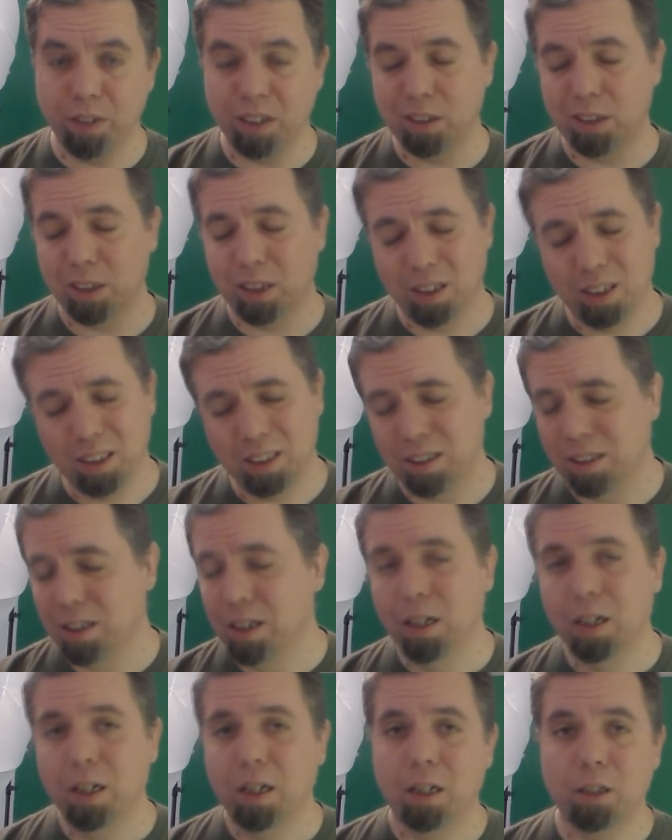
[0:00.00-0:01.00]
fix it.
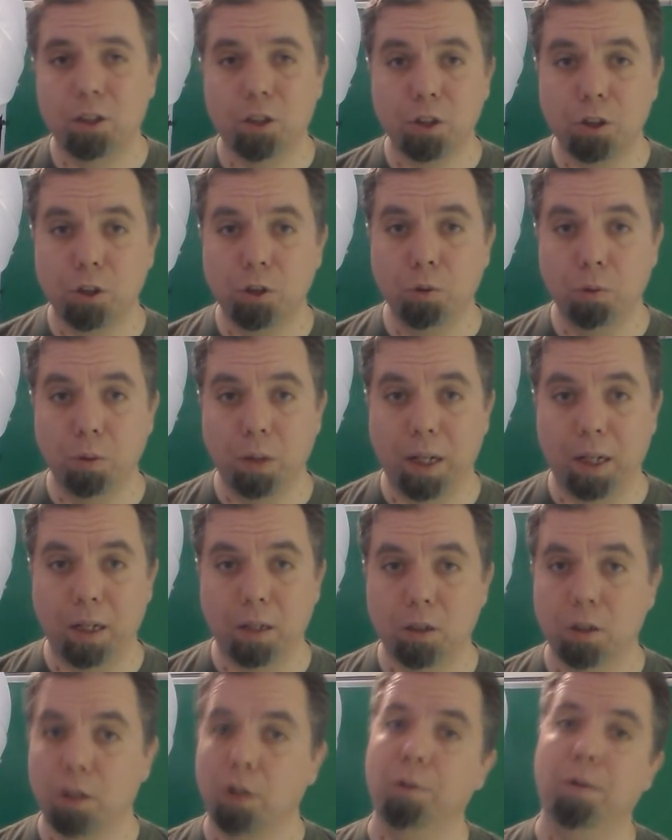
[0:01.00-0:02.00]
It's just too
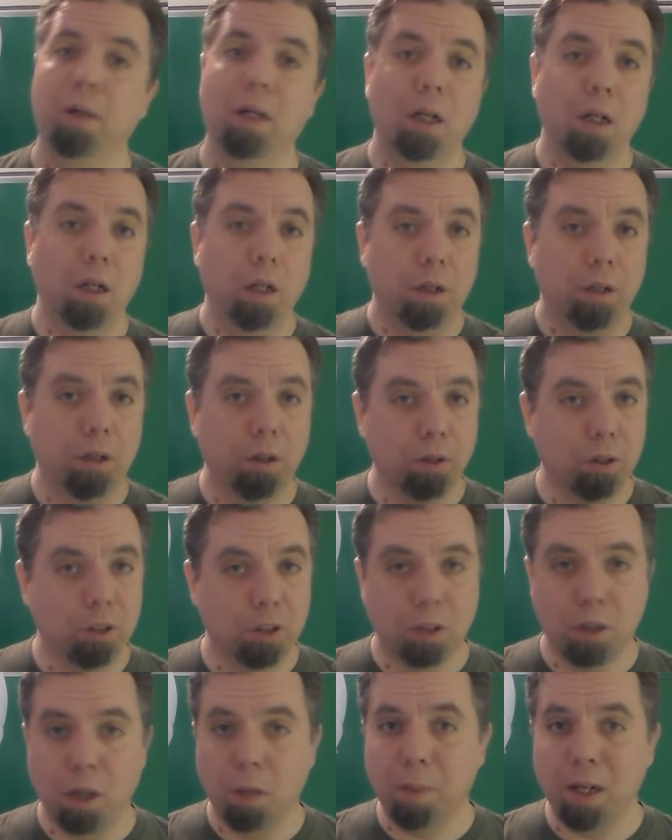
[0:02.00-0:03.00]
late. So there are
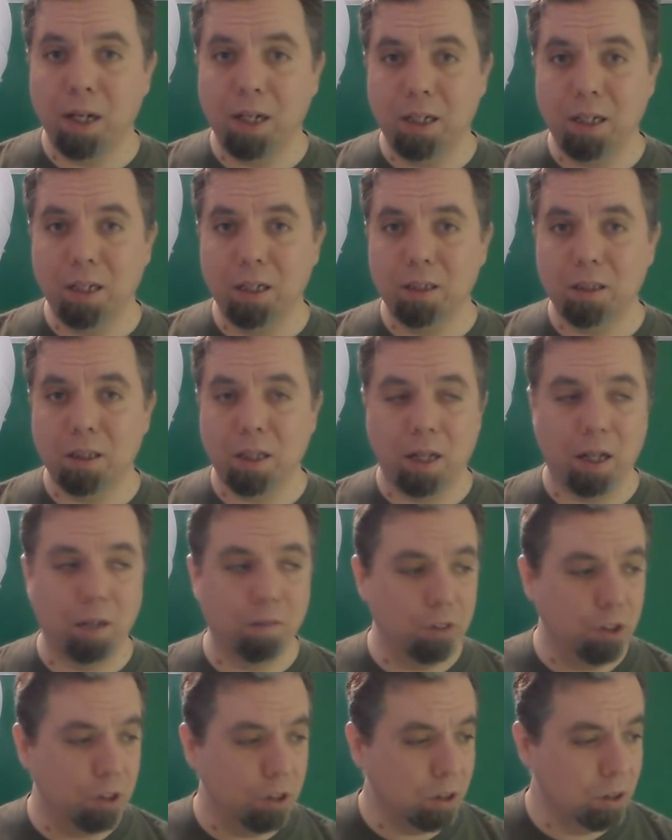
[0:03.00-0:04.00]
some ideas that
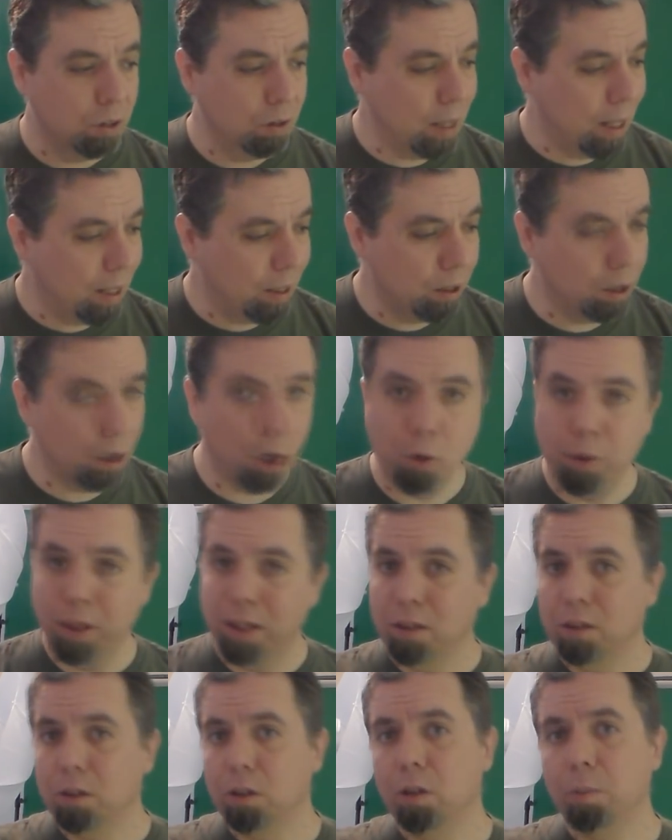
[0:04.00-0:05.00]
have just had to go
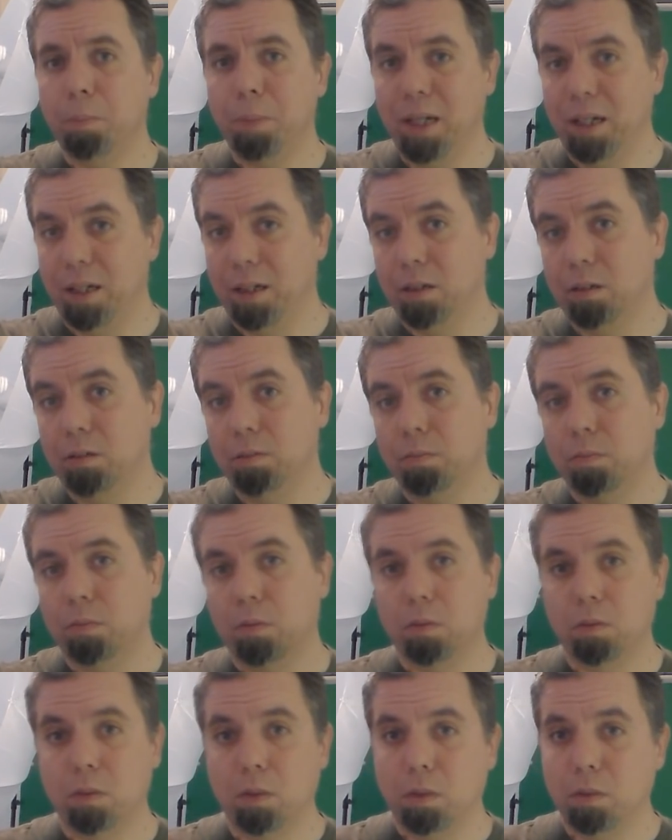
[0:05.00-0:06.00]
into the bin
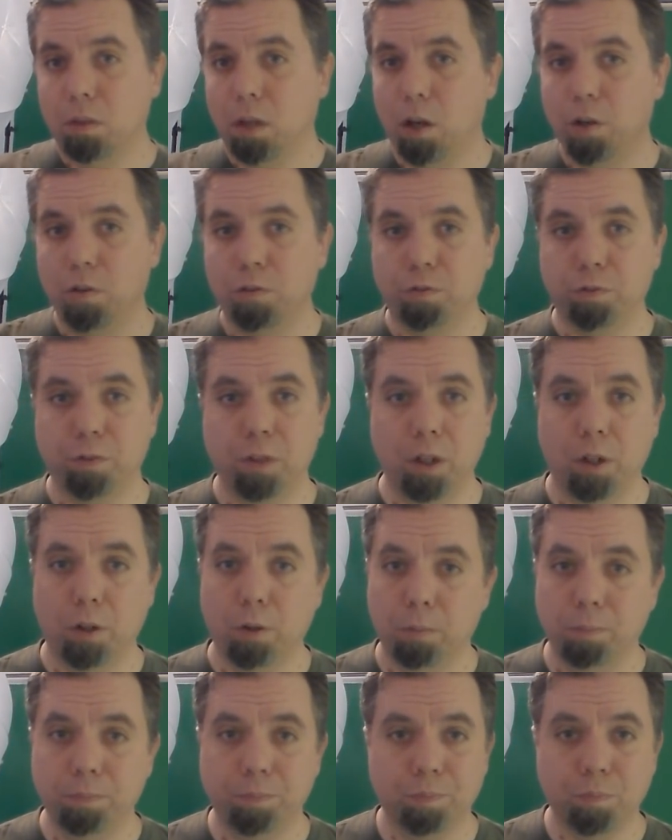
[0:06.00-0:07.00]
of, you
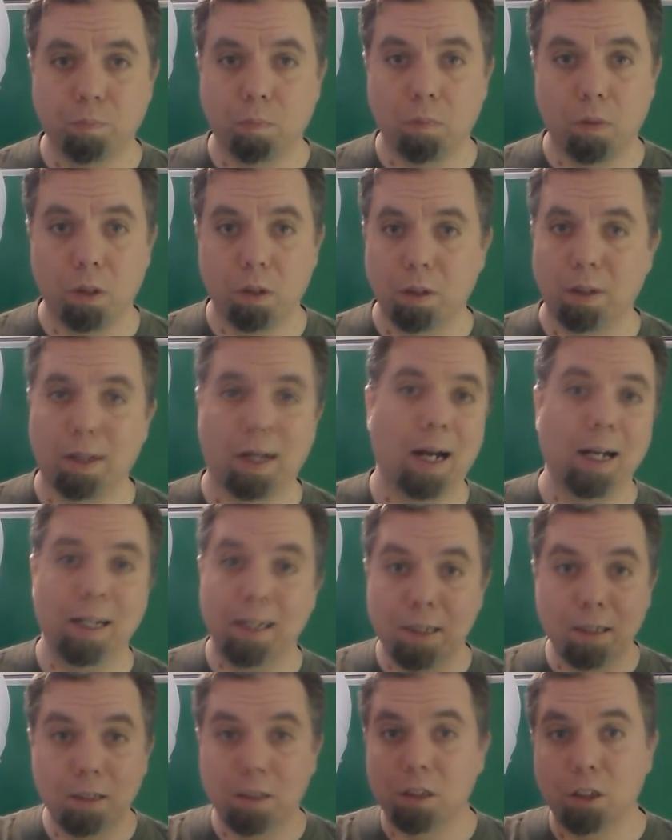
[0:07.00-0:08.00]
know,
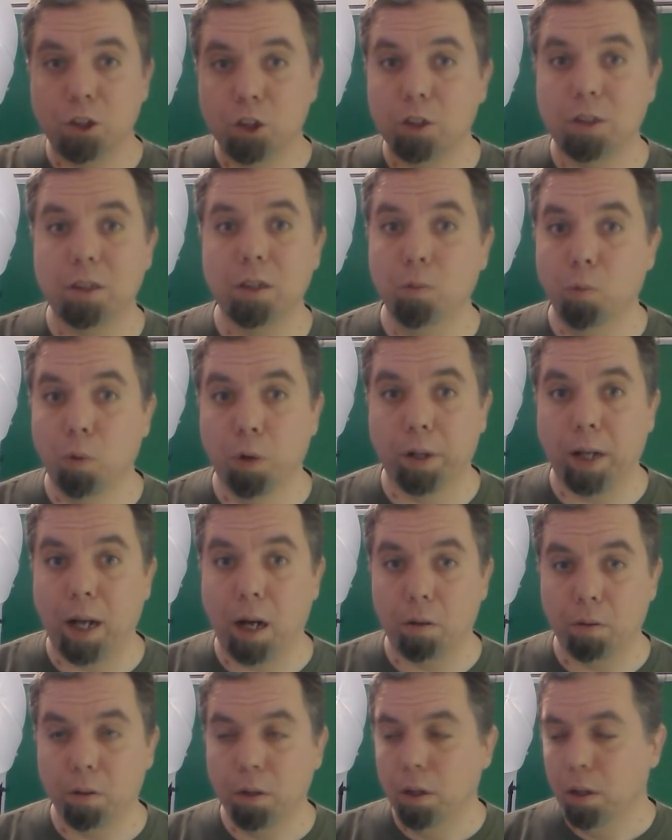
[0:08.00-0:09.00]
ideas that just didn't work
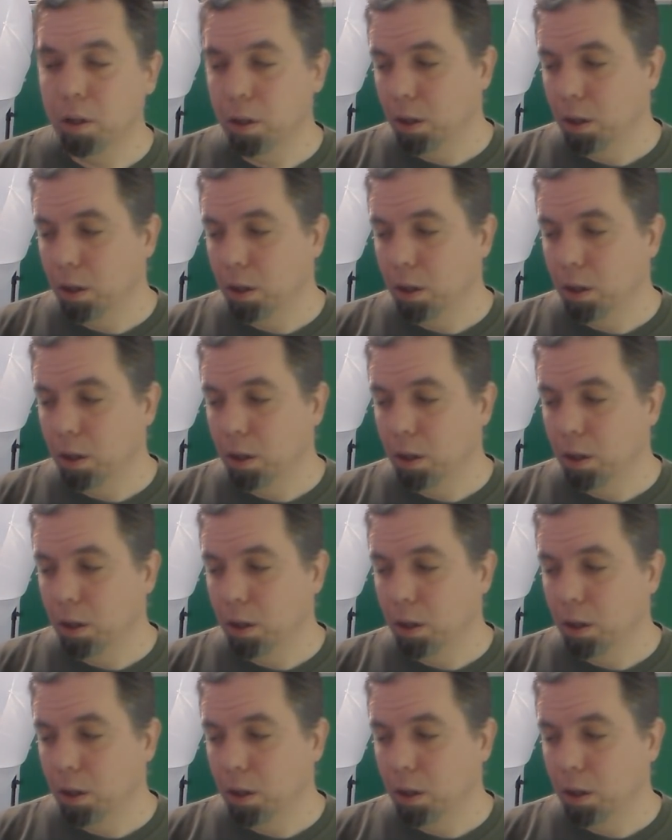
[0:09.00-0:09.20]
out.